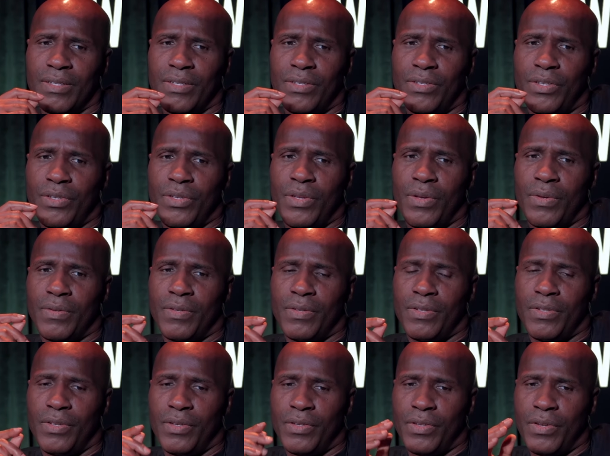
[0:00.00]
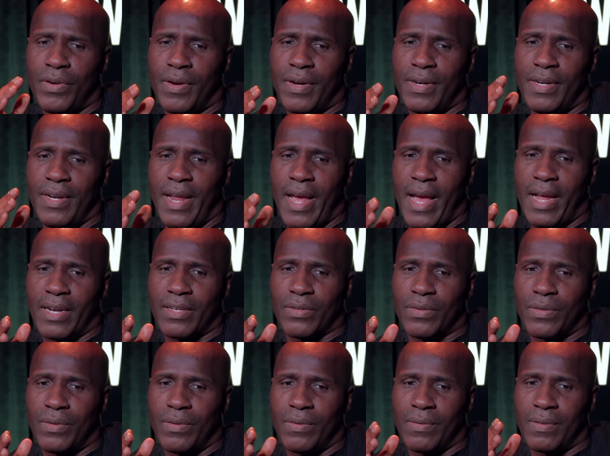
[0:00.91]
Do you, you're a
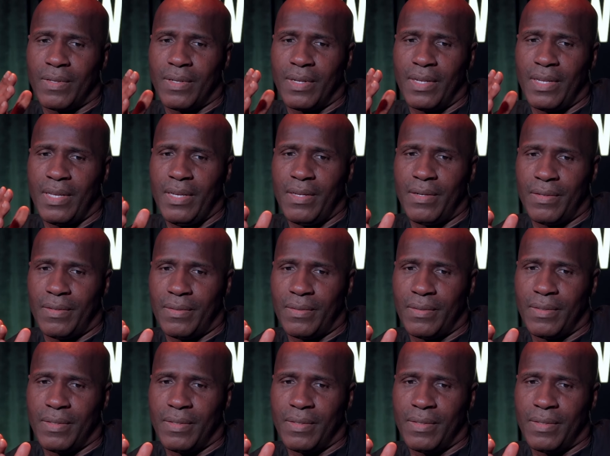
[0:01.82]
natural leader.